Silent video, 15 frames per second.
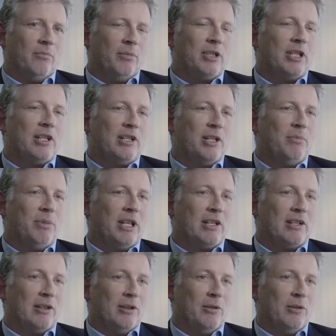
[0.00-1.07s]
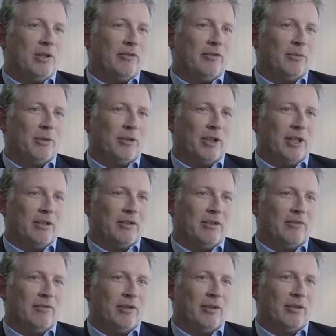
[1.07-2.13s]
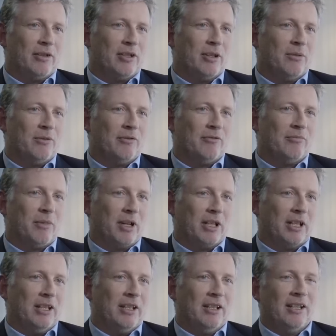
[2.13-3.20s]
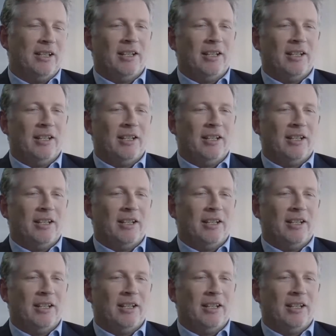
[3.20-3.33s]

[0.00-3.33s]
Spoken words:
potentially the biggest loser from a Greek default in terms of money.